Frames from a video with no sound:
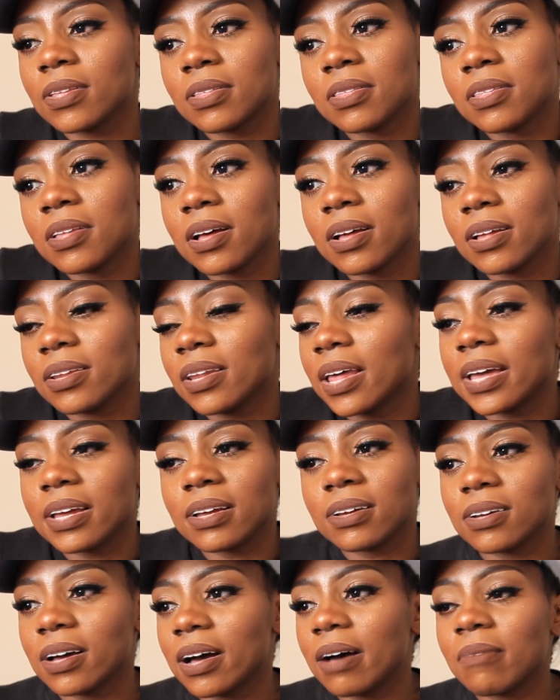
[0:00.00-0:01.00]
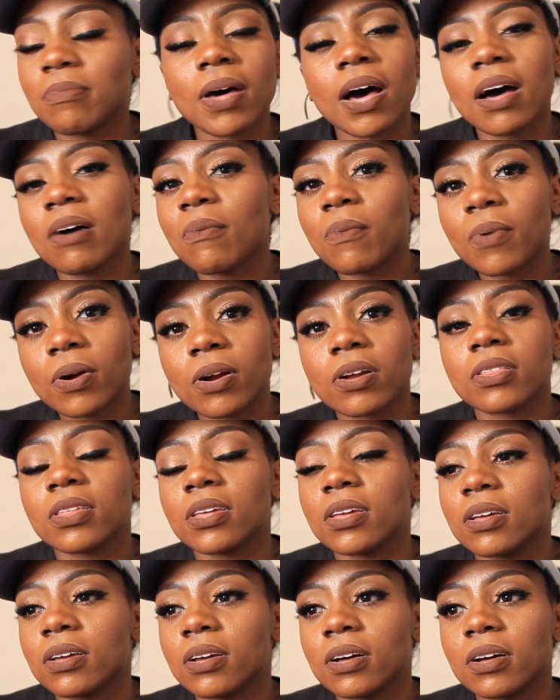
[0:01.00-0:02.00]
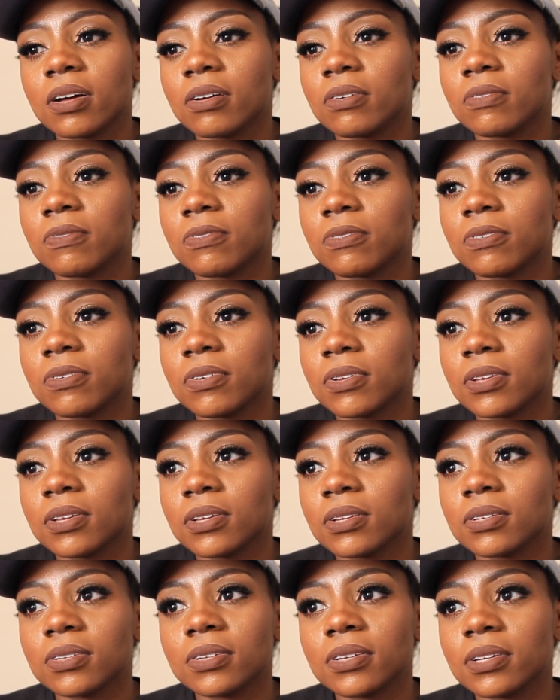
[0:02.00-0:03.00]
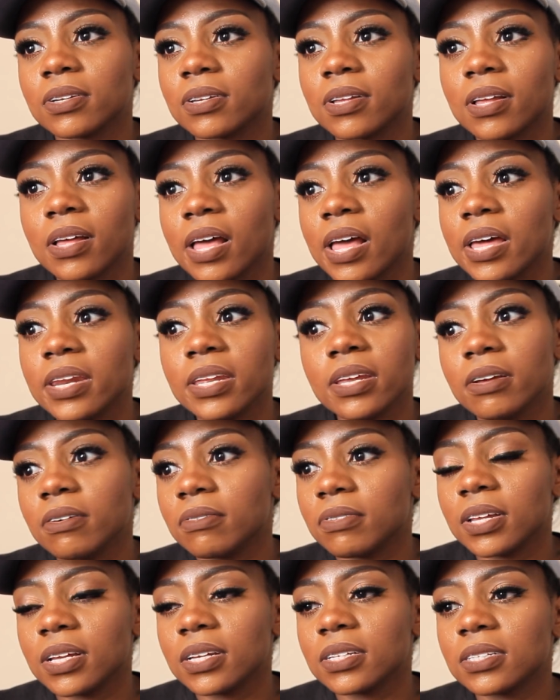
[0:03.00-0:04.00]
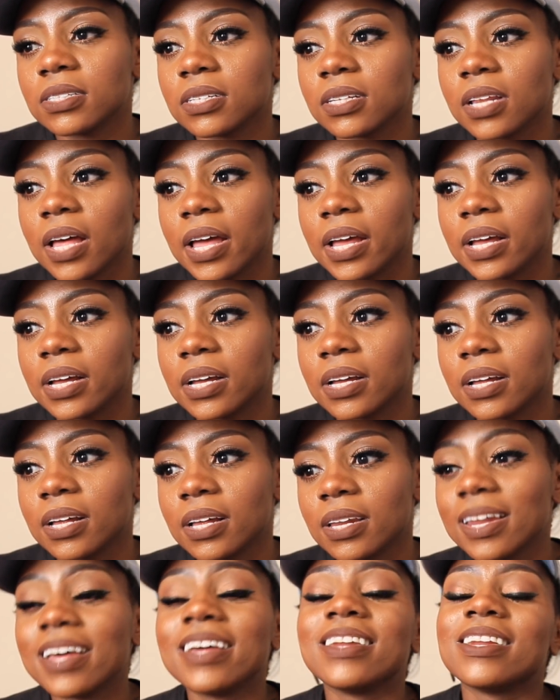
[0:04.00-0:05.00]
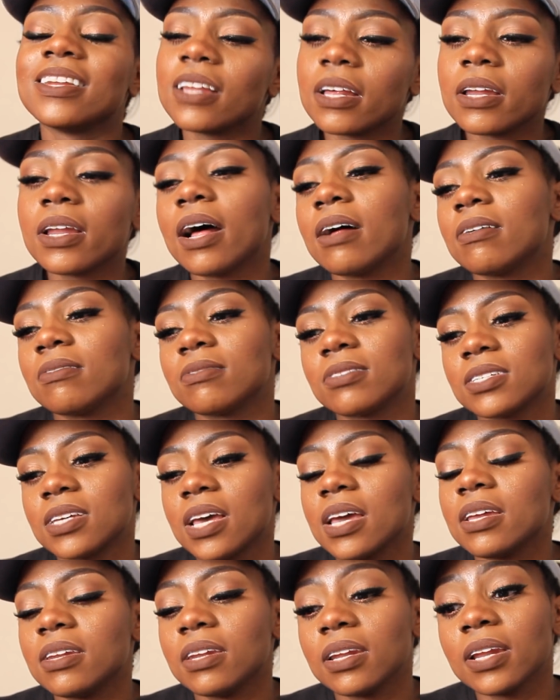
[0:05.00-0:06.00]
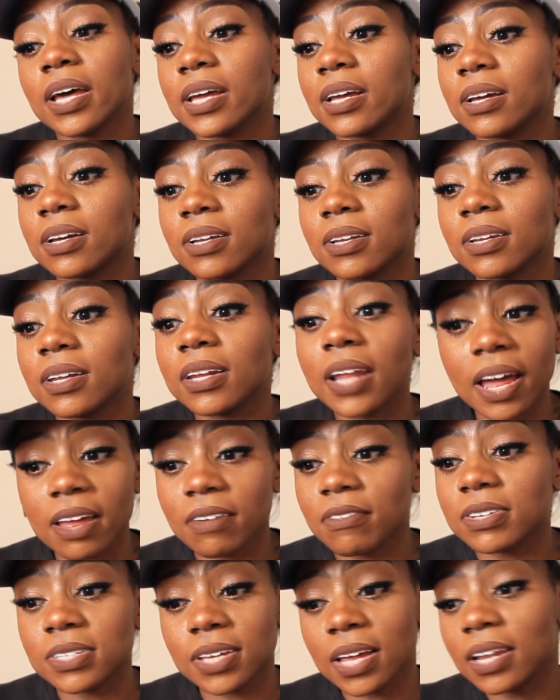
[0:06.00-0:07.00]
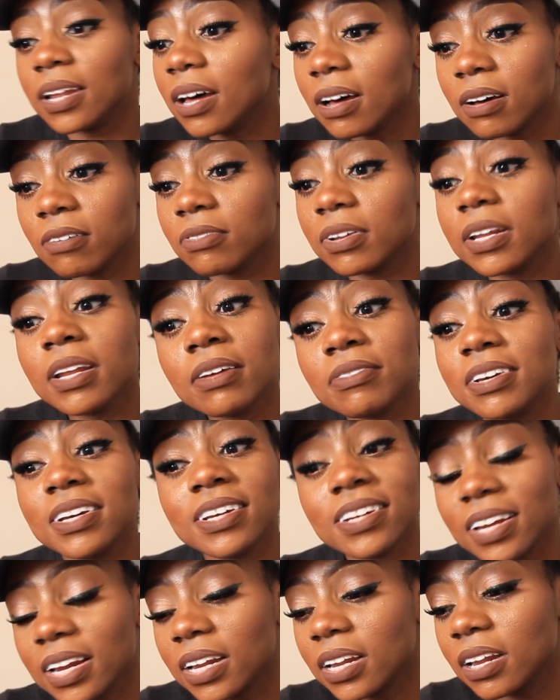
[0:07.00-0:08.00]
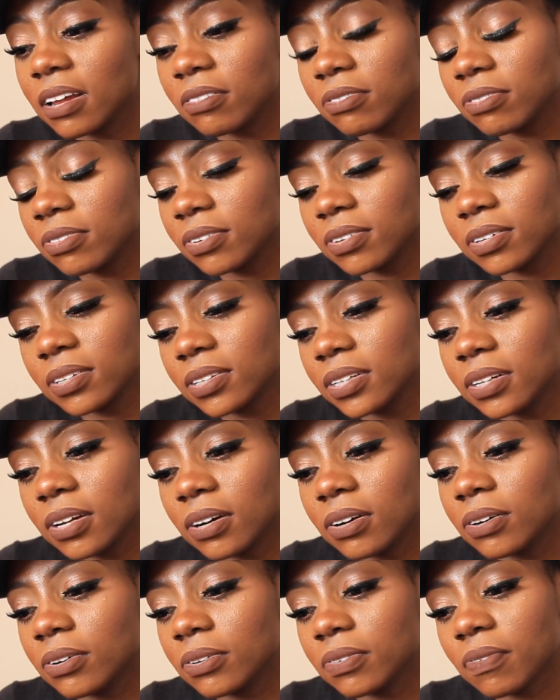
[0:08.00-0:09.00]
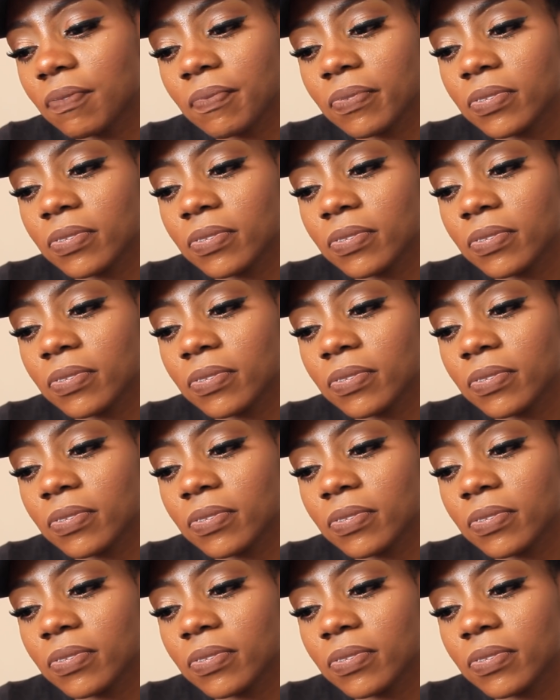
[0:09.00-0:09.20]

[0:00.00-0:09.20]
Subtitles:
I'm not worthy of any of this. Like, and I'm not saying, like, life, because I love living and I love, you know,